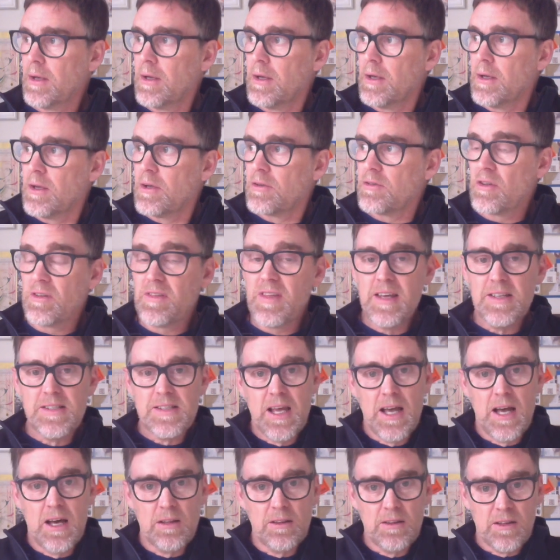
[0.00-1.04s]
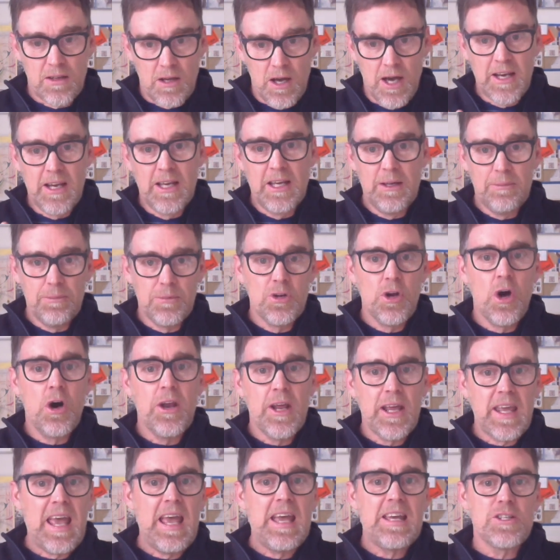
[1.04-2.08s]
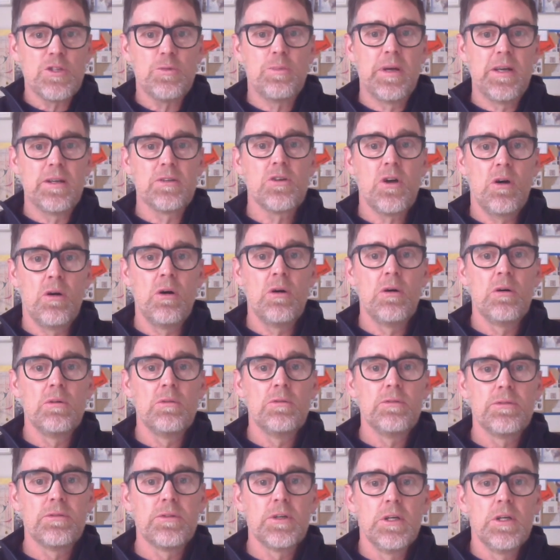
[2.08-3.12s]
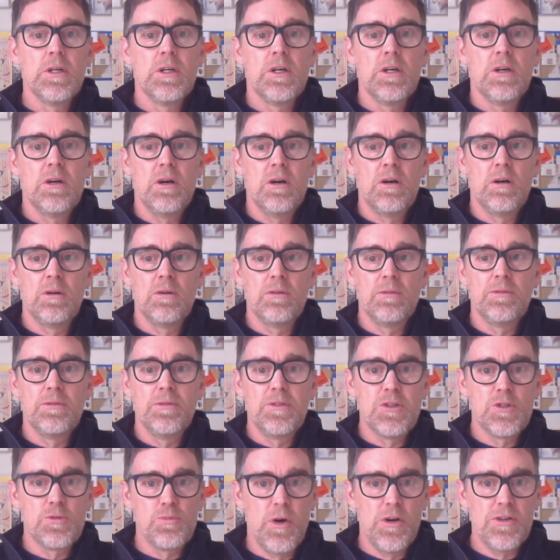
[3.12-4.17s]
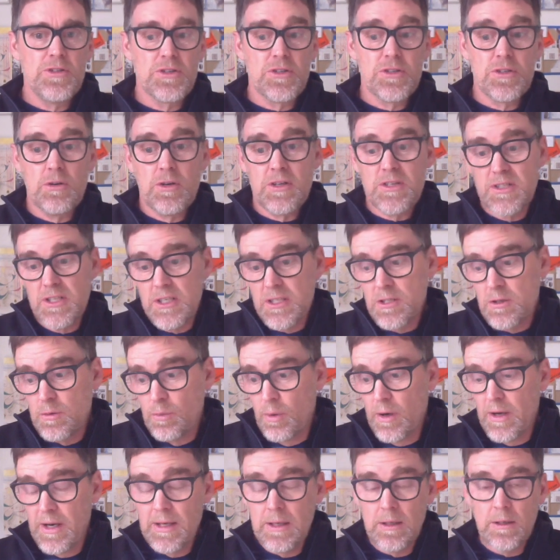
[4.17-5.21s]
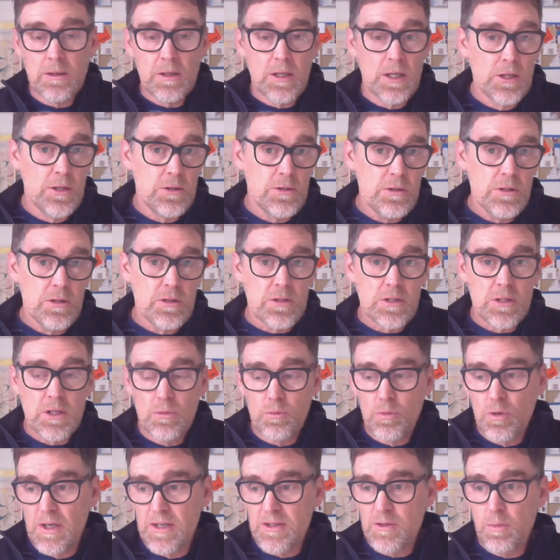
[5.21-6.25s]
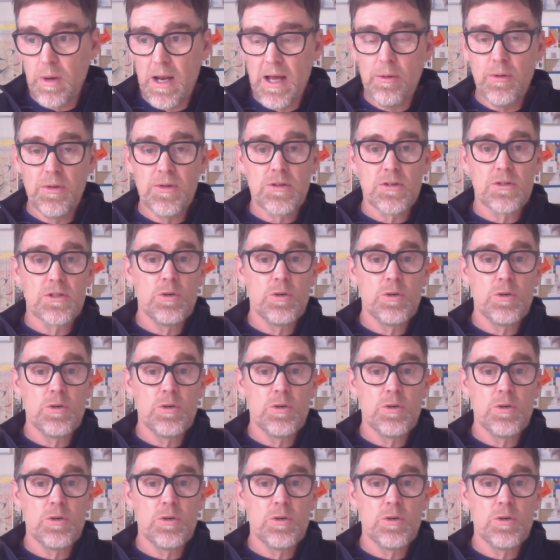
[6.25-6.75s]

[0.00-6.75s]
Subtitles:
So that's how the kind of hypnotic aspect of this process. So I said to the body, can you do this? Let's play with this.